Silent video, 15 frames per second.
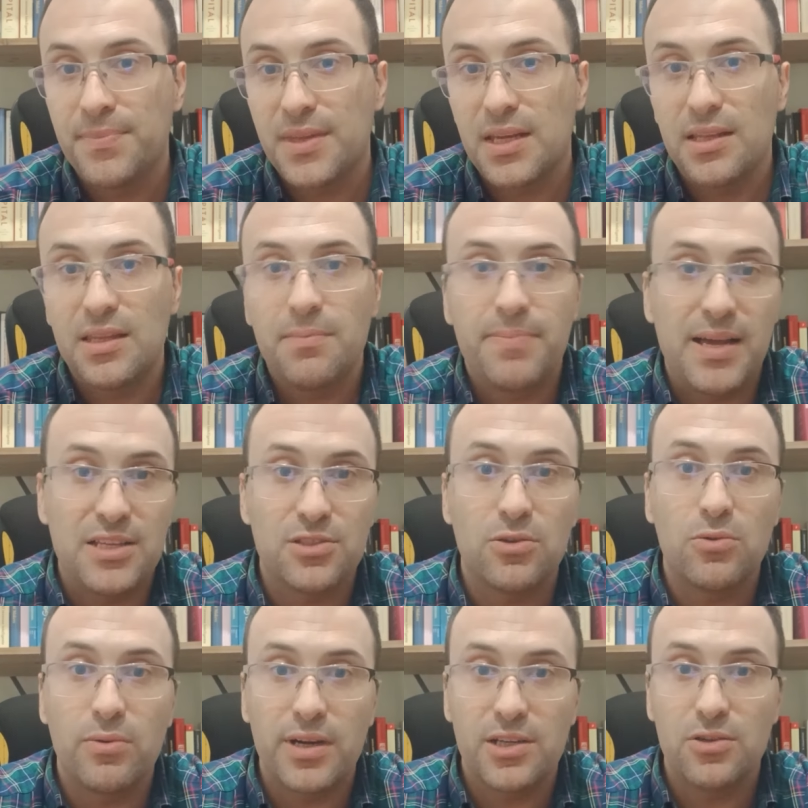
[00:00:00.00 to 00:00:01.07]
It depends on
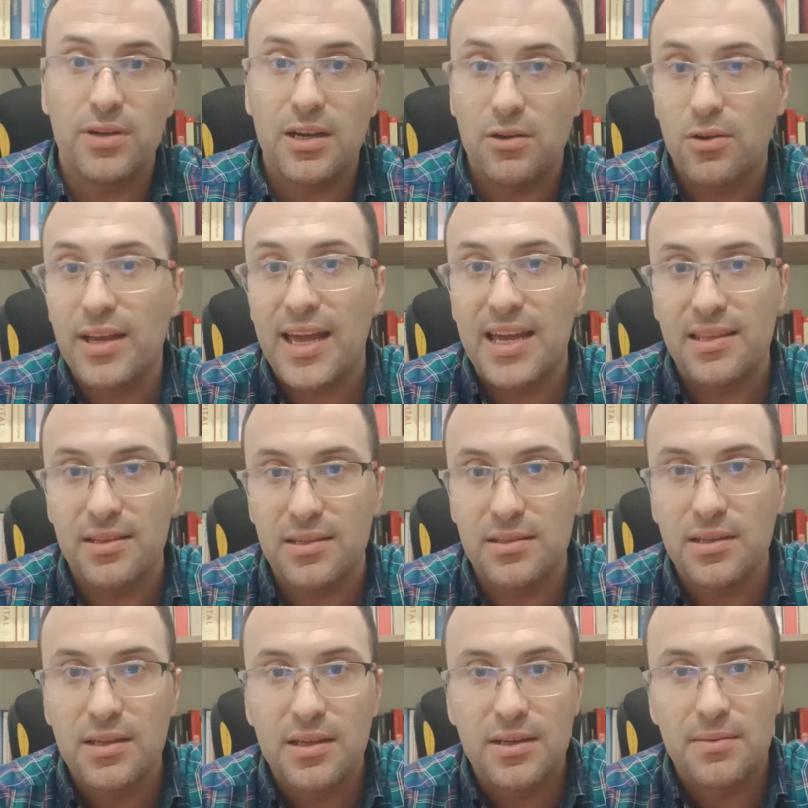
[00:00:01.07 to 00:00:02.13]
where you are located,
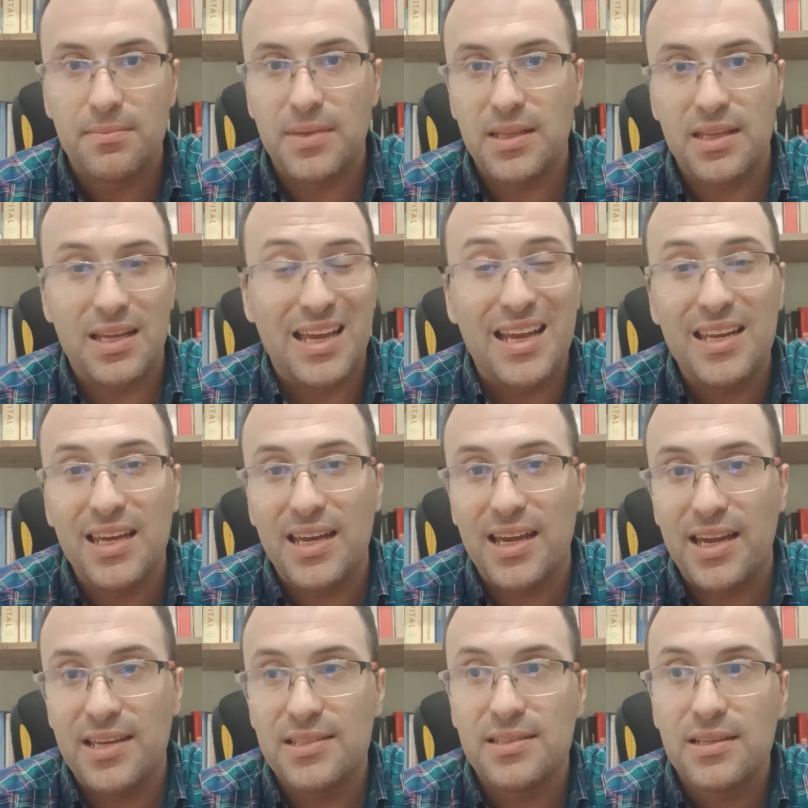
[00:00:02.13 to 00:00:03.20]
but in any
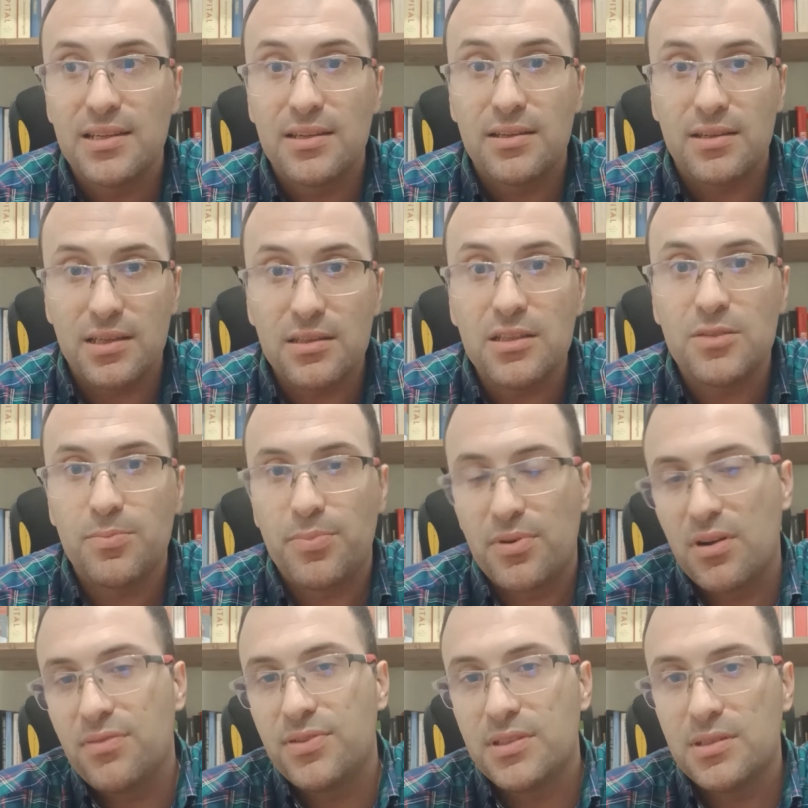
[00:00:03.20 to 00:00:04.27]
case, it is
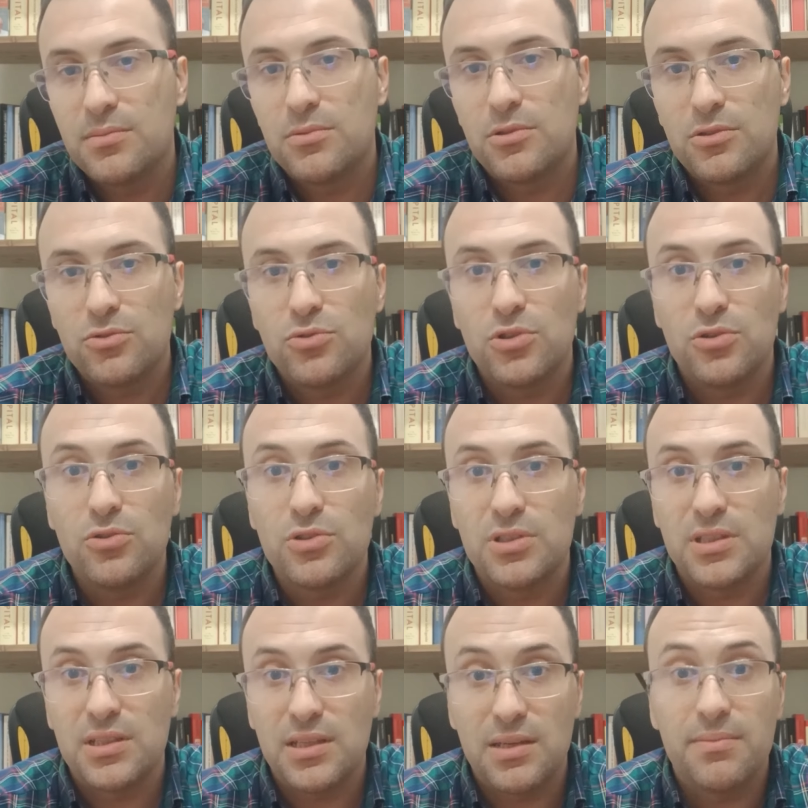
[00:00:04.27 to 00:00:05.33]
profitable to use
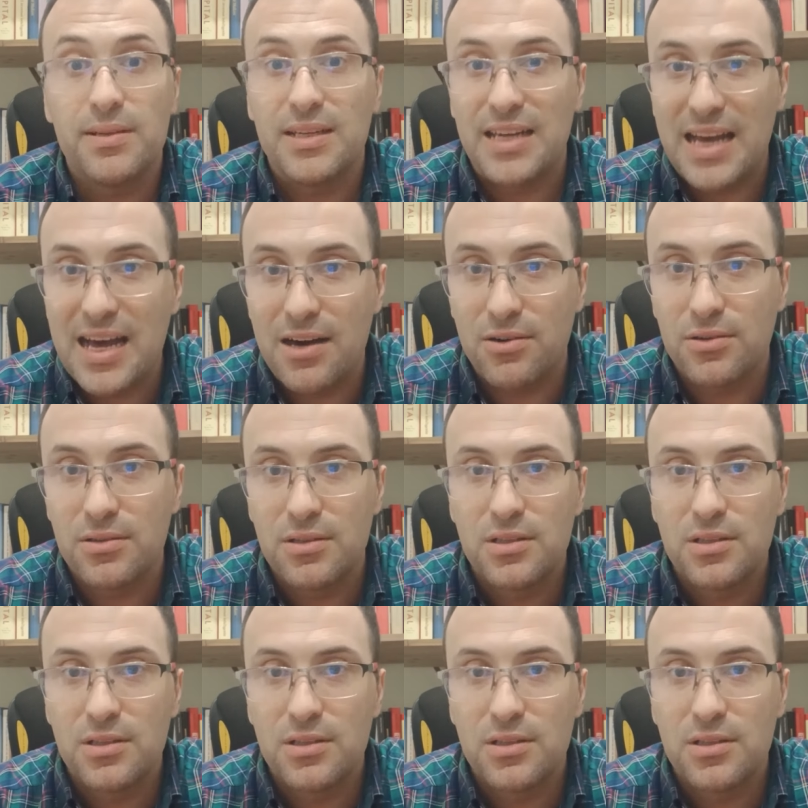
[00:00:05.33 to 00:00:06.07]
it even now.